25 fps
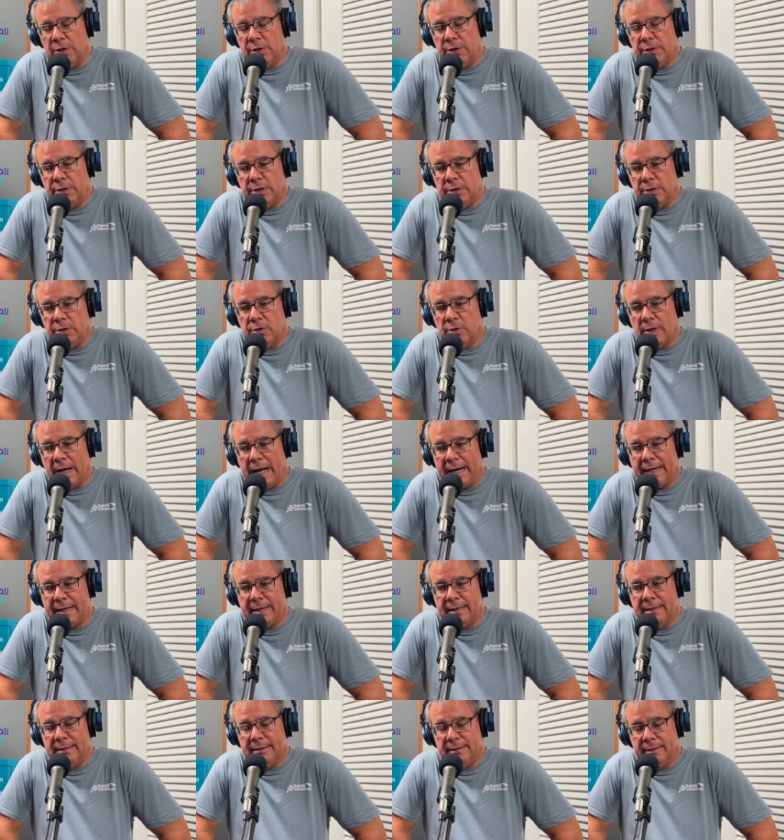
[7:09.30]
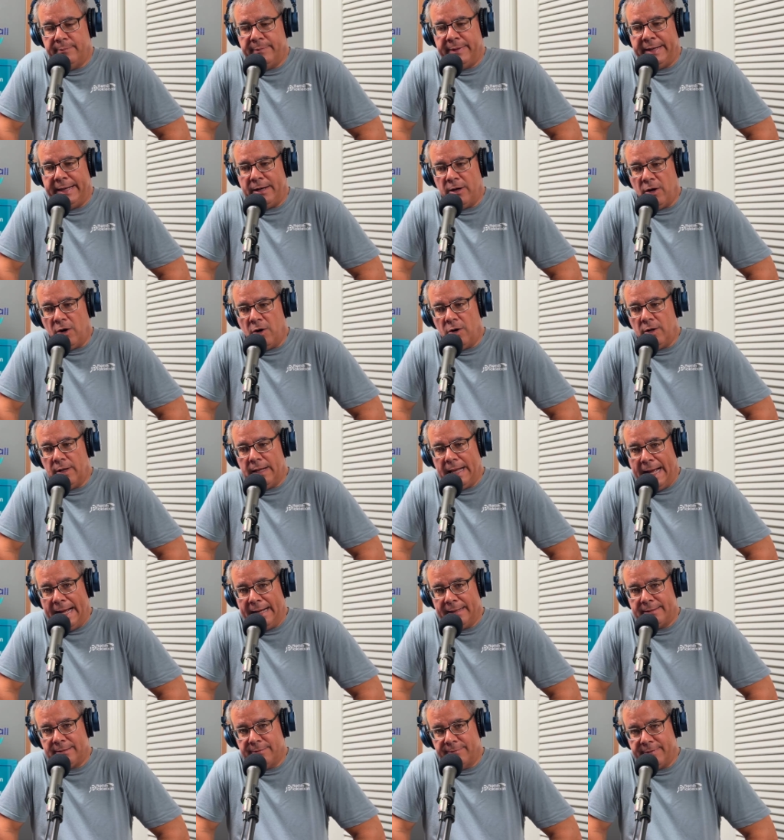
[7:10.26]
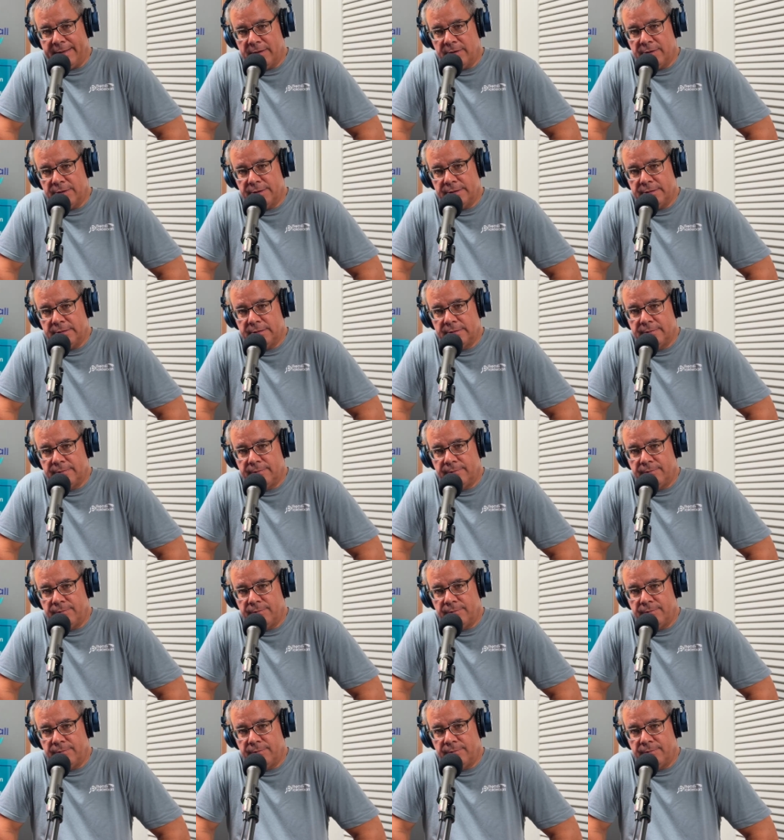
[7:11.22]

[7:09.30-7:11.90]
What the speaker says: You're not going to eliminate all active errors.